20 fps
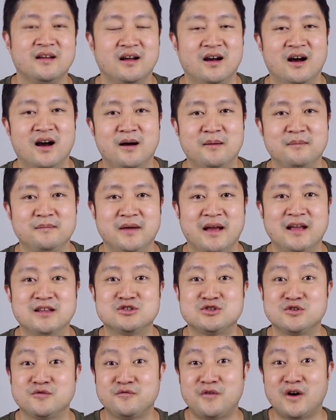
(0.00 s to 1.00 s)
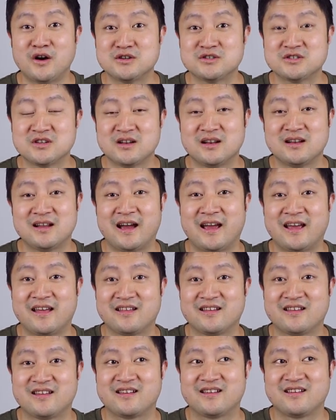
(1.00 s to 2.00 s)
And to function
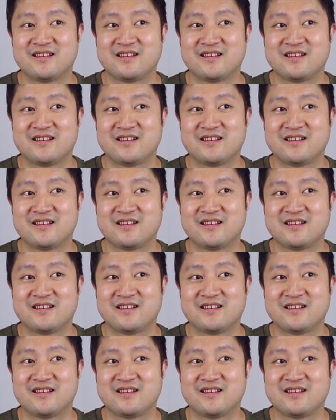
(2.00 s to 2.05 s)
like,